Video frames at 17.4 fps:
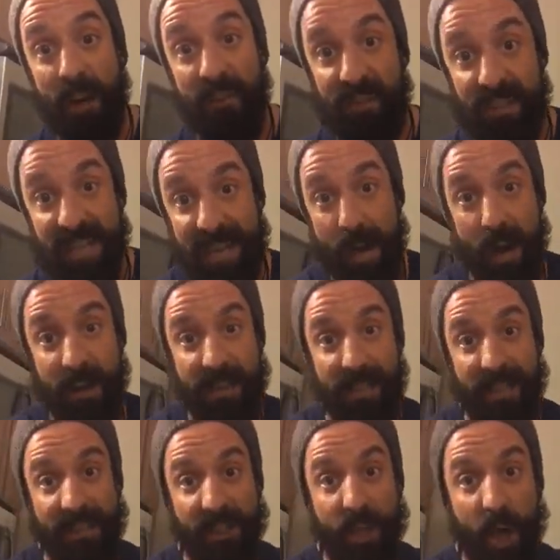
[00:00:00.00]
If you didn't already
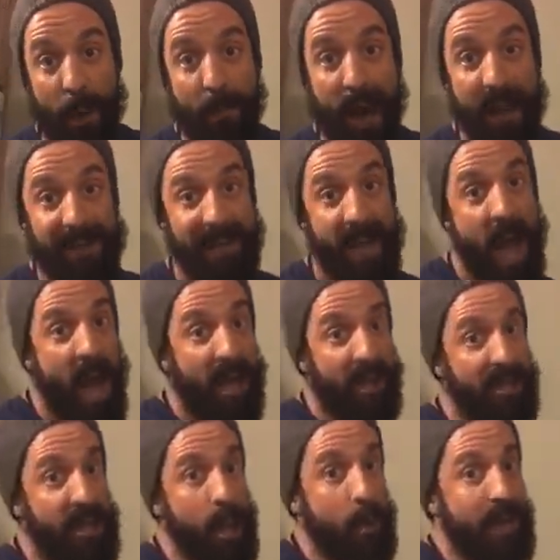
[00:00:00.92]
click the share button,
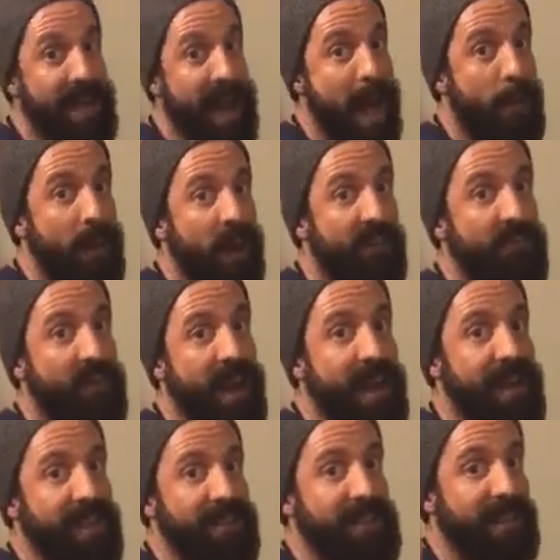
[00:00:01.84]
do it now, my
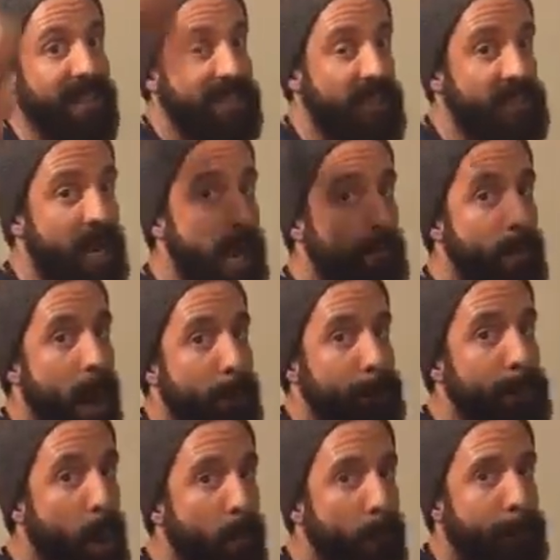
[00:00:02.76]
friends. Click the share button.
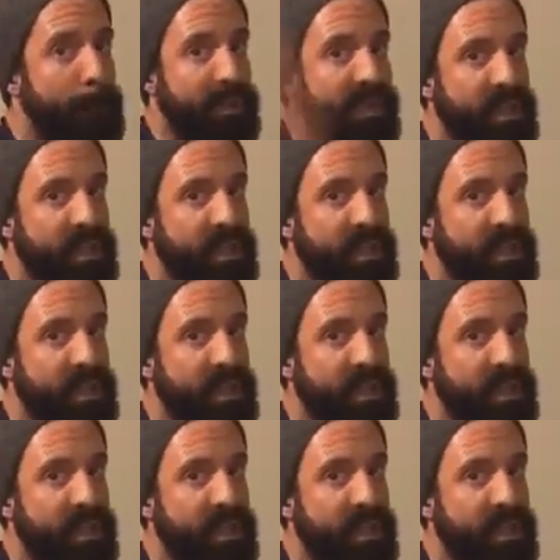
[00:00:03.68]
Boom.